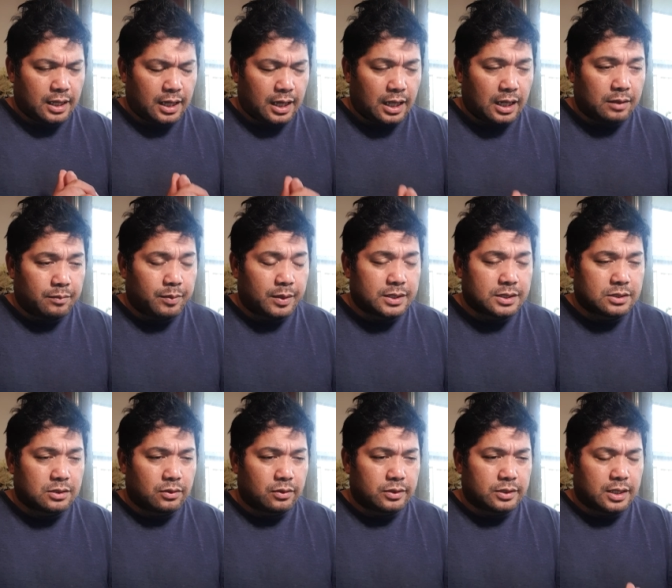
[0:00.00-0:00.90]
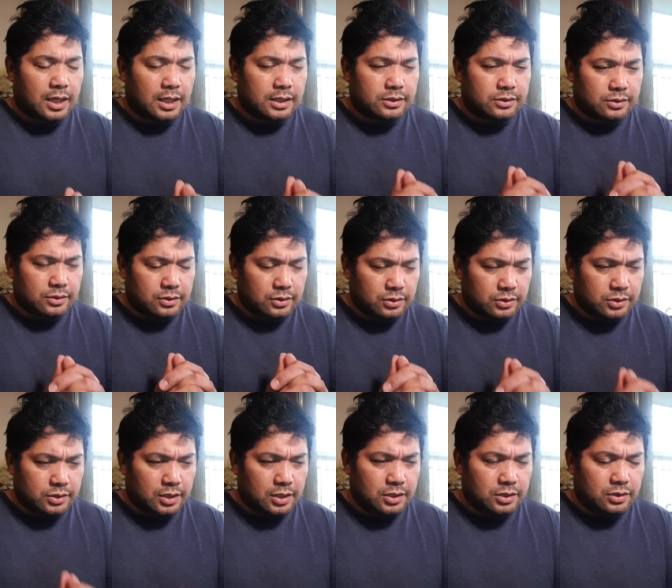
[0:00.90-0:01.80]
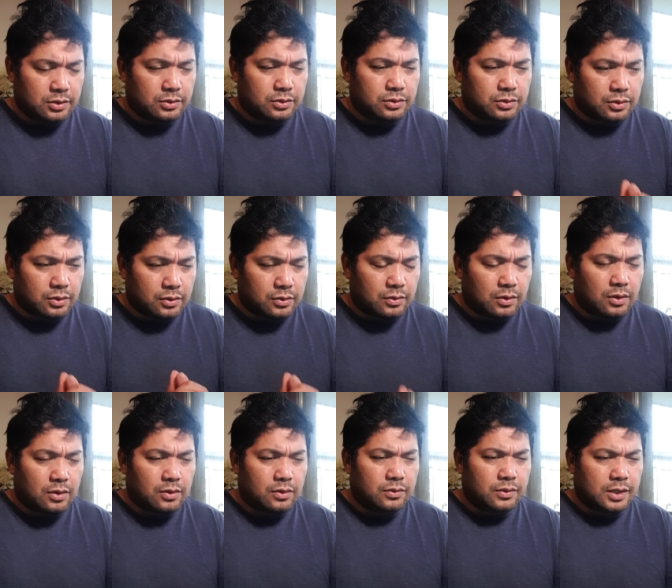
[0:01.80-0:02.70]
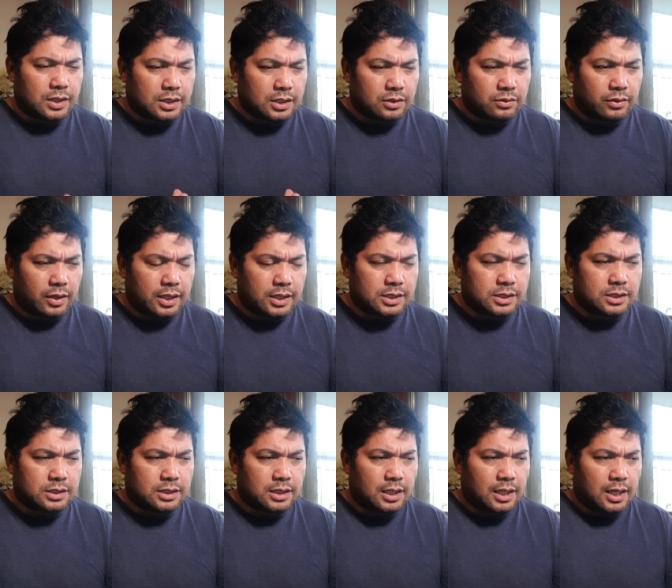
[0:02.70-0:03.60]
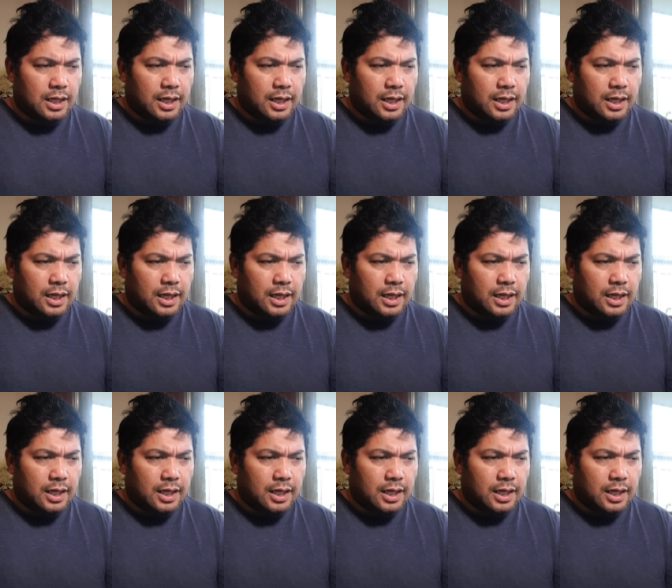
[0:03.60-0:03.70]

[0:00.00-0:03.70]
Help us, Lord God, to continue to grow in grace